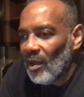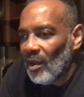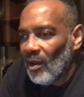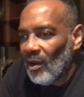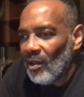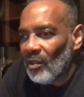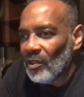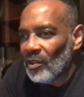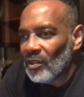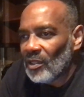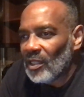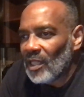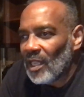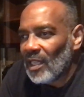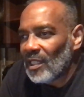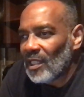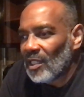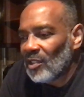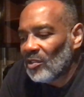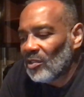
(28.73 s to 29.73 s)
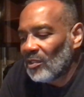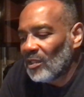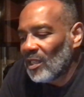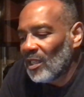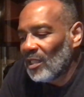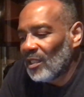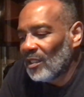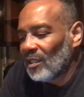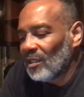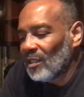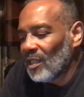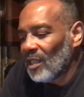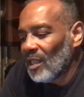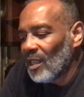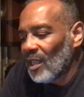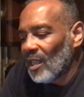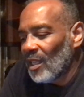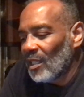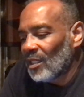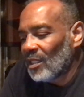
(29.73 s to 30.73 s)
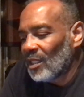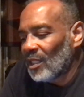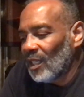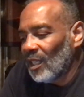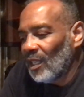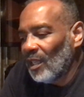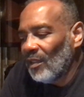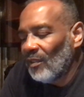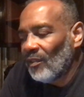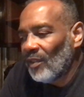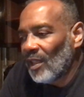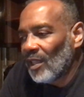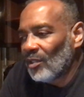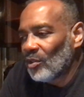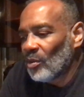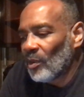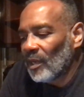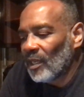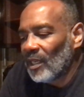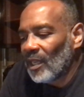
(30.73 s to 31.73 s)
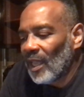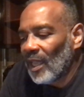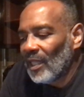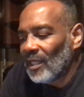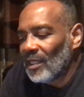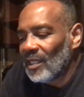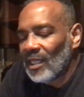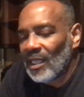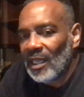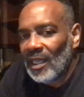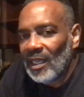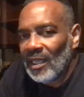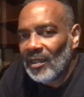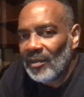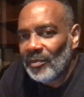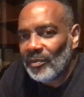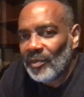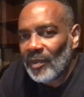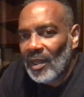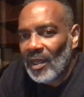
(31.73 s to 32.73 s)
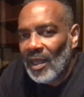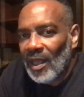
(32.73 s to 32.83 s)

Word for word: all those things that you didn't achieve in 2019. Uh,